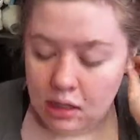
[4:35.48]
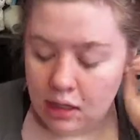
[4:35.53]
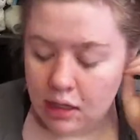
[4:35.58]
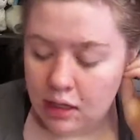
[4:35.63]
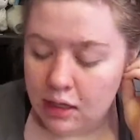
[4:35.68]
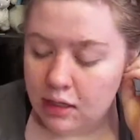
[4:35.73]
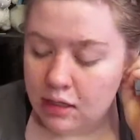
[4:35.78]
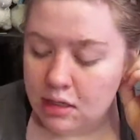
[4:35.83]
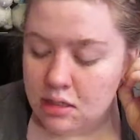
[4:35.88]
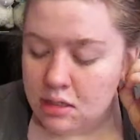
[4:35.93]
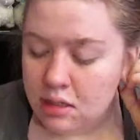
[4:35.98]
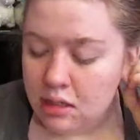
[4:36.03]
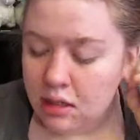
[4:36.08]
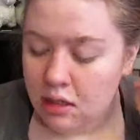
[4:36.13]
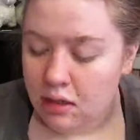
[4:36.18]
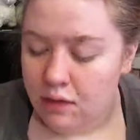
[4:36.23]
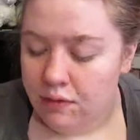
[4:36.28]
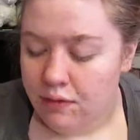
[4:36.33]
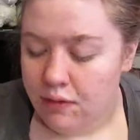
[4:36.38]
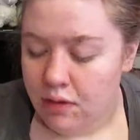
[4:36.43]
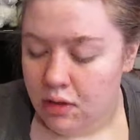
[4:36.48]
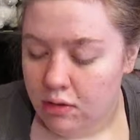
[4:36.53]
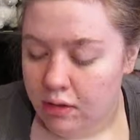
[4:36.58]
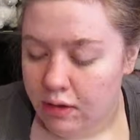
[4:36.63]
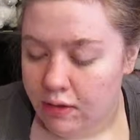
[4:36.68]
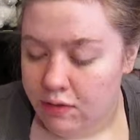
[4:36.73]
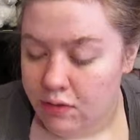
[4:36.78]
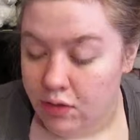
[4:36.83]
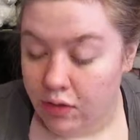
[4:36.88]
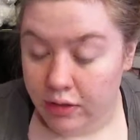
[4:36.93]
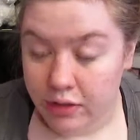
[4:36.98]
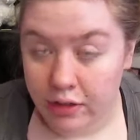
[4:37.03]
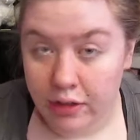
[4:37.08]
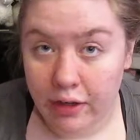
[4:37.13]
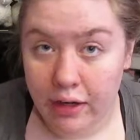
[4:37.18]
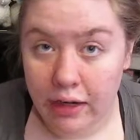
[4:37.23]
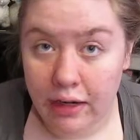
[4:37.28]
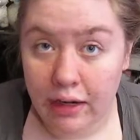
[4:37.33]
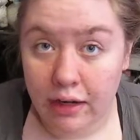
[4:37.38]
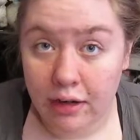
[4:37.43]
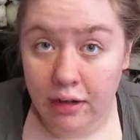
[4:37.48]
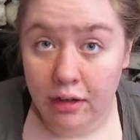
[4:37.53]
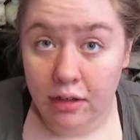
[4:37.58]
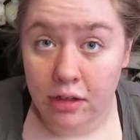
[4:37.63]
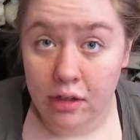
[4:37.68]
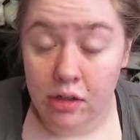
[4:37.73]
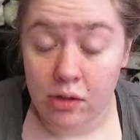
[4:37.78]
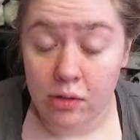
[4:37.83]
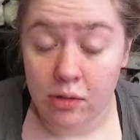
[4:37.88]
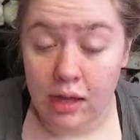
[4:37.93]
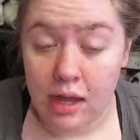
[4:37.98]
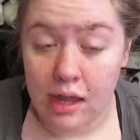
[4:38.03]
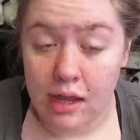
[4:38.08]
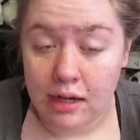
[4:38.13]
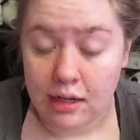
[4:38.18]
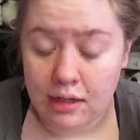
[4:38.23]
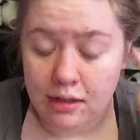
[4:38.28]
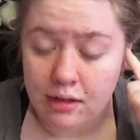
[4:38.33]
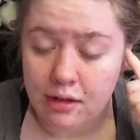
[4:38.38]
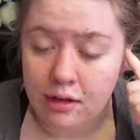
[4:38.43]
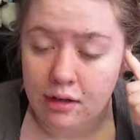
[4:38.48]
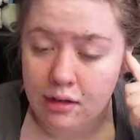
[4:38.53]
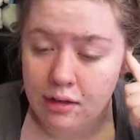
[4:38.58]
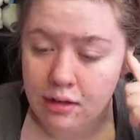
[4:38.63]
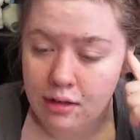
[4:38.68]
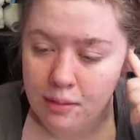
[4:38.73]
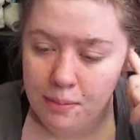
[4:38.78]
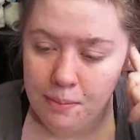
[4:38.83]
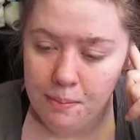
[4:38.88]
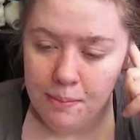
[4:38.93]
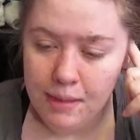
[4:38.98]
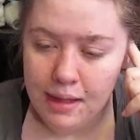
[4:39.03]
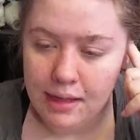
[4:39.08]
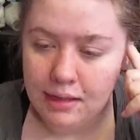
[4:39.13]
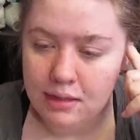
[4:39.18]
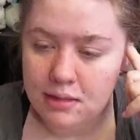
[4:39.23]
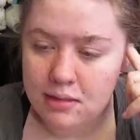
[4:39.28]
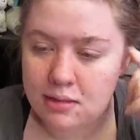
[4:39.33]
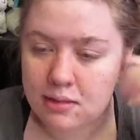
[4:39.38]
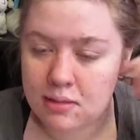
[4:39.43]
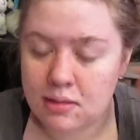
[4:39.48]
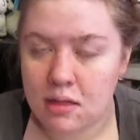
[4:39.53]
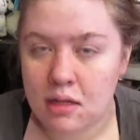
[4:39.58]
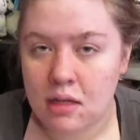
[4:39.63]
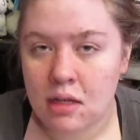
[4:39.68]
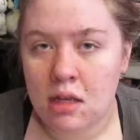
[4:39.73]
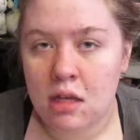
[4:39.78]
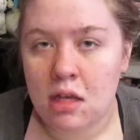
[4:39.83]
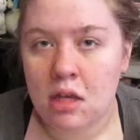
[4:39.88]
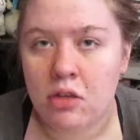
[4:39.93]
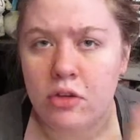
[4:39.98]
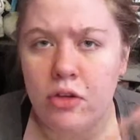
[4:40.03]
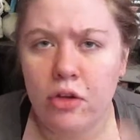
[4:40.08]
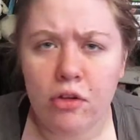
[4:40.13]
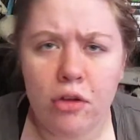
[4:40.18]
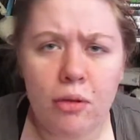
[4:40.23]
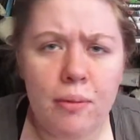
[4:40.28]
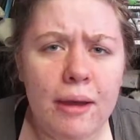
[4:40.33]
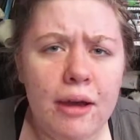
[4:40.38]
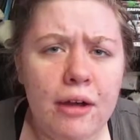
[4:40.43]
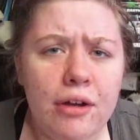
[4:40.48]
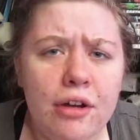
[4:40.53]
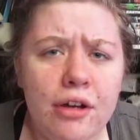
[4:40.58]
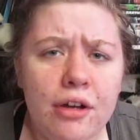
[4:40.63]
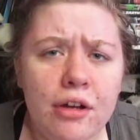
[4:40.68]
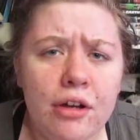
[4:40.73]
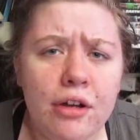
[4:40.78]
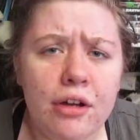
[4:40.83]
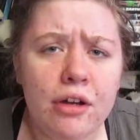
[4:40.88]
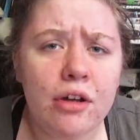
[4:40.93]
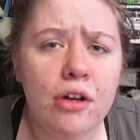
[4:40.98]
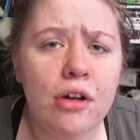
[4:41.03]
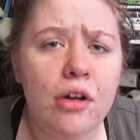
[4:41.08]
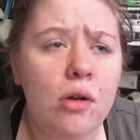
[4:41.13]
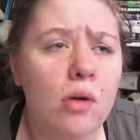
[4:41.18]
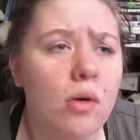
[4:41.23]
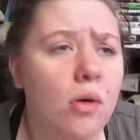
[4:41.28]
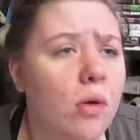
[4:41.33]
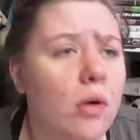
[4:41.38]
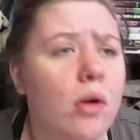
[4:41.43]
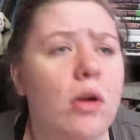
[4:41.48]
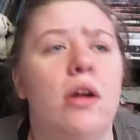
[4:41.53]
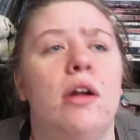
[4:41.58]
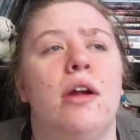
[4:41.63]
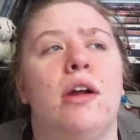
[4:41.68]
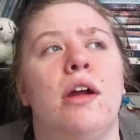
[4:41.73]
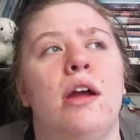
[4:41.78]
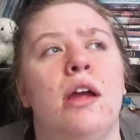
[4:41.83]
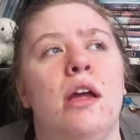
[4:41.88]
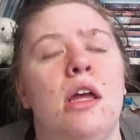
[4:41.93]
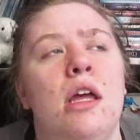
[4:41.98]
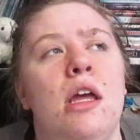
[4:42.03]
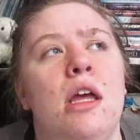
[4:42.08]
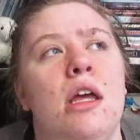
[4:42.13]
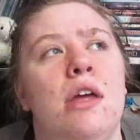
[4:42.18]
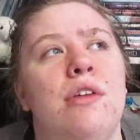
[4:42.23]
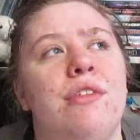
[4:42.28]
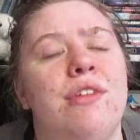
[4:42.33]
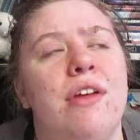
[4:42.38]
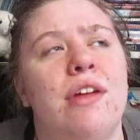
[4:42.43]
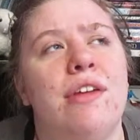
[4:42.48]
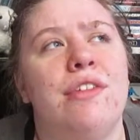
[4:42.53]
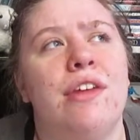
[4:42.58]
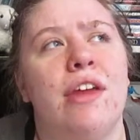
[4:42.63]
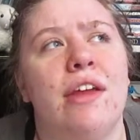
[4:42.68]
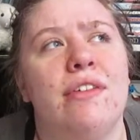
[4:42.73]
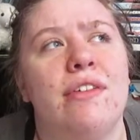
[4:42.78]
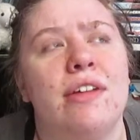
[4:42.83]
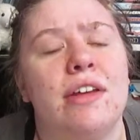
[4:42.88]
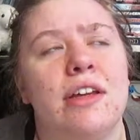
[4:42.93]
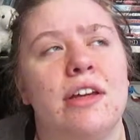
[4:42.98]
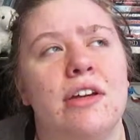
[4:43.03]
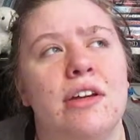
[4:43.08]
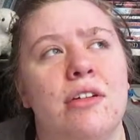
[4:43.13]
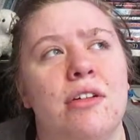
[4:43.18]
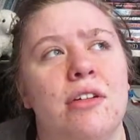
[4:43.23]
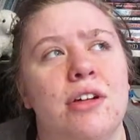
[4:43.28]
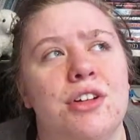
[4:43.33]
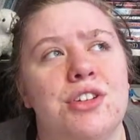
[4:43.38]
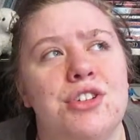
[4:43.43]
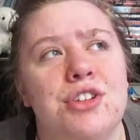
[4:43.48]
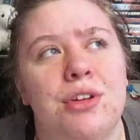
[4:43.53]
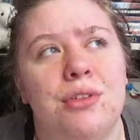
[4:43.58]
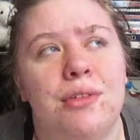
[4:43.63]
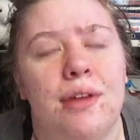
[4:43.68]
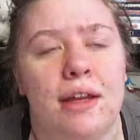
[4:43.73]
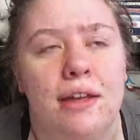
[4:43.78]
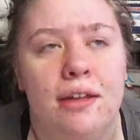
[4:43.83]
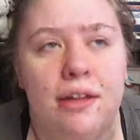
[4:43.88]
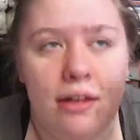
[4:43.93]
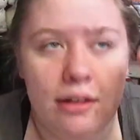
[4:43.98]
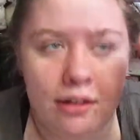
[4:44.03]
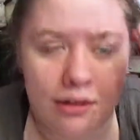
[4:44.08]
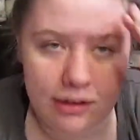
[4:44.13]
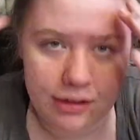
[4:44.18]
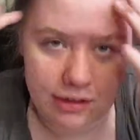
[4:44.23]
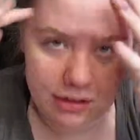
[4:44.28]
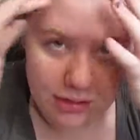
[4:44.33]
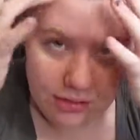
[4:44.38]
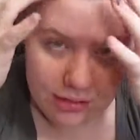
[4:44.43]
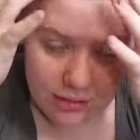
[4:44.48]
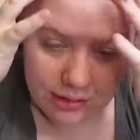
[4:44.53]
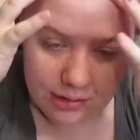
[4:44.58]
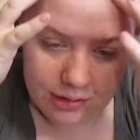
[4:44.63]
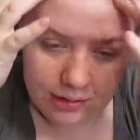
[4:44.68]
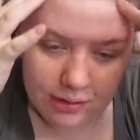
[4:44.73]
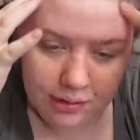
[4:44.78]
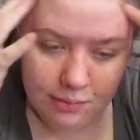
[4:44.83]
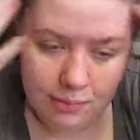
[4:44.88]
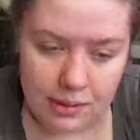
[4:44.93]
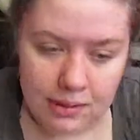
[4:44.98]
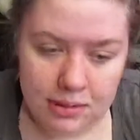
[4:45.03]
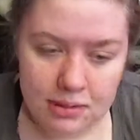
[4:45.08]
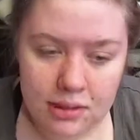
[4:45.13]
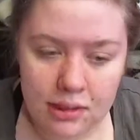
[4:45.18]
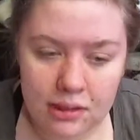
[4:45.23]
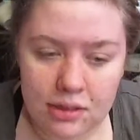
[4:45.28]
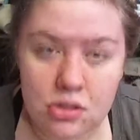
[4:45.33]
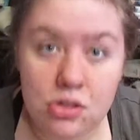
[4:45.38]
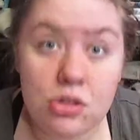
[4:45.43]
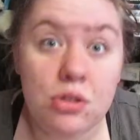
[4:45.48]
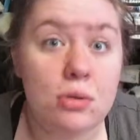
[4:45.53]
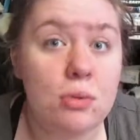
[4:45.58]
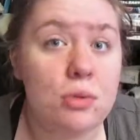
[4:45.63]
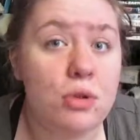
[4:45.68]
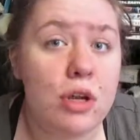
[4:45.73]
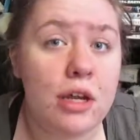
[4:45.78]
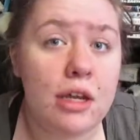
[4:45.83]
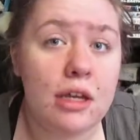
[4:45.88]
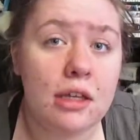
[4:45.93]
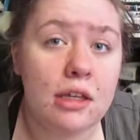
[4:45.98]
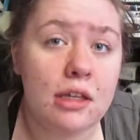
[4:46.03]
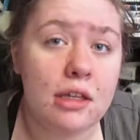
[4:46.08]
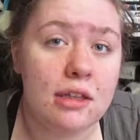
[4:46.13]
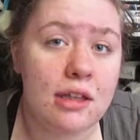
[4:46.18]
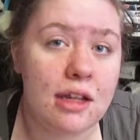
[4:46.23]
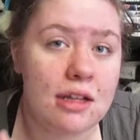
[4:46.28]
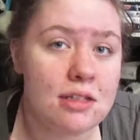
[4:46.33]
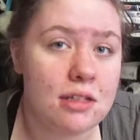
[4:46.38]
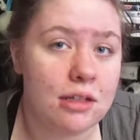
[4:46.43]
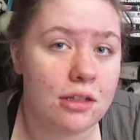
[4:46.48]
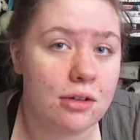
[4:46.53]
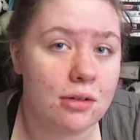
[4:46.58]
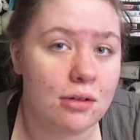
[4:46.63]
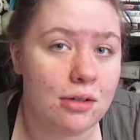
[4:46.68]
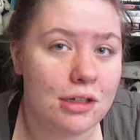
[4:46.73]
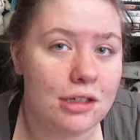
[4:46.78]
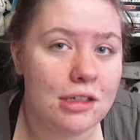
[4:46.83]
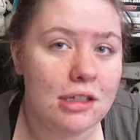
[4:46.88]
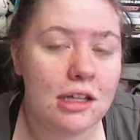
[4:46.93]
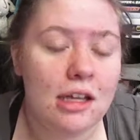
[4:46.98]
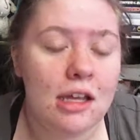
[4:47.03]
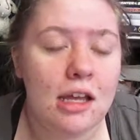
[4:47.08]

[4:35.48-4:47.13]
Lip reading: and if you have darker hair, you can mix cocoa powder, or if you have like an orangey red color, you can mix like turmeric. That's a good one.